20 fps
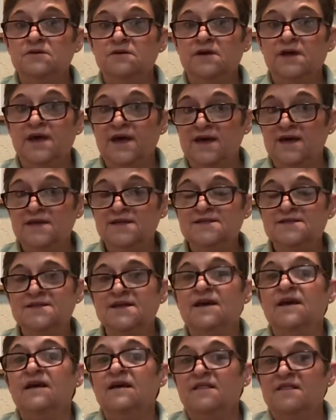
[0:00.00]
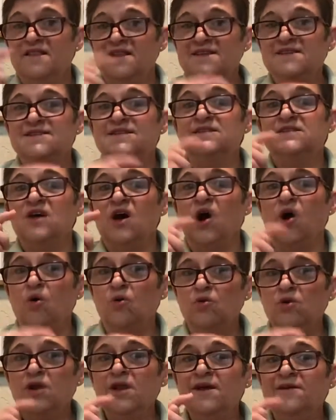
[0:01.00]
kids, this is
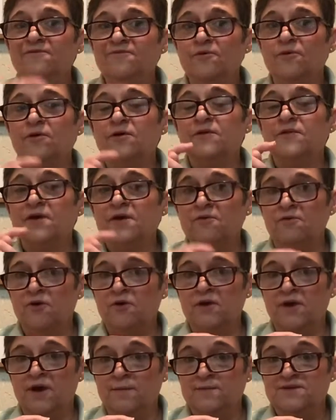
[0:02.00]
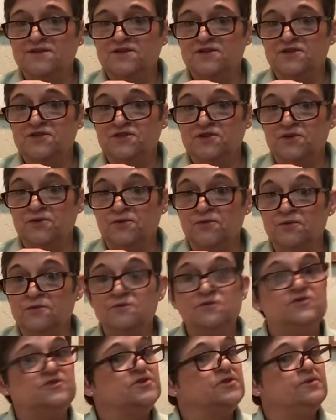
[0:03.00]
only for the grown-ups to do.
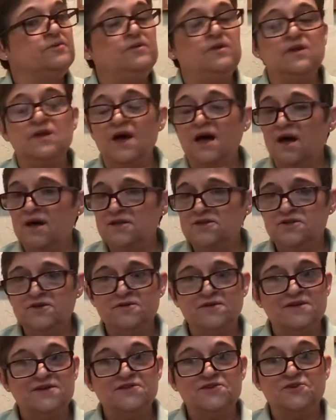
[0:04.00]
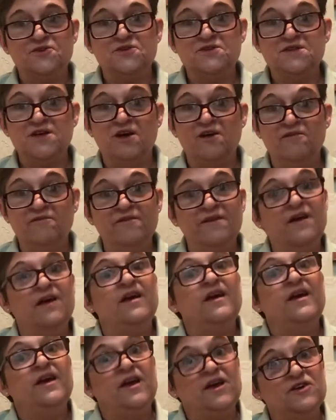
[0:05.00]
Do not do this yourself
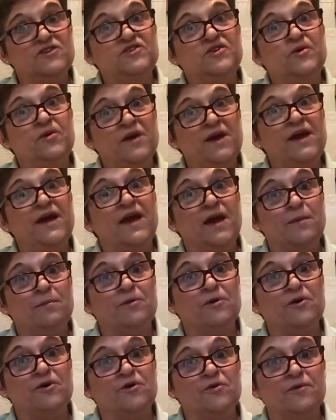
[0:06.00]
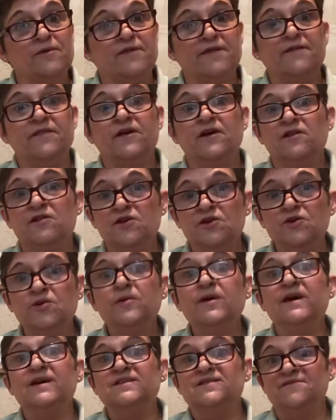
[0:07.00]
because you can get burned with it. The glue
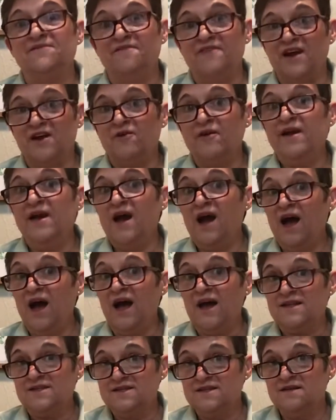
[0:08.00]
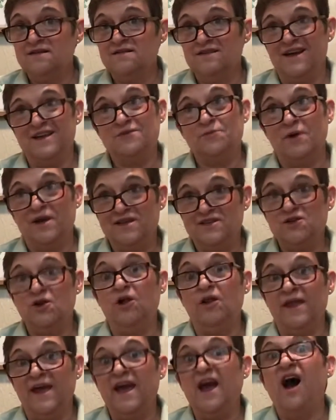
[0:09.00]
is very hot. That's why it's
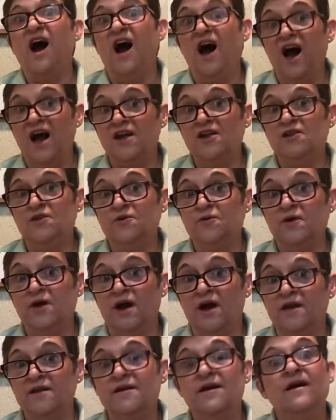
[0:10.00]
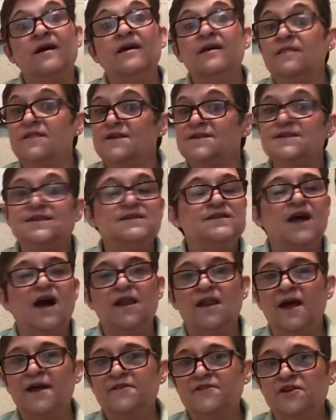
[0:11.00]
called a hot glue gun. This is not
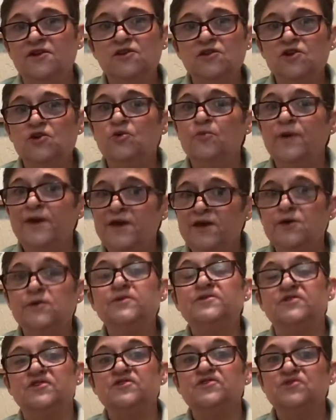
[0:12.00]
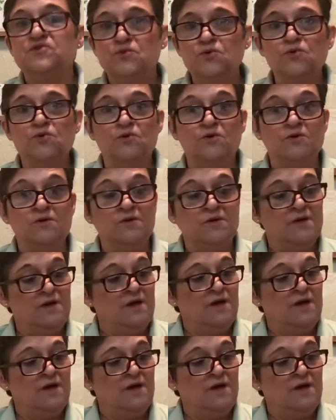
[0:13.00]
like the glue we use at school.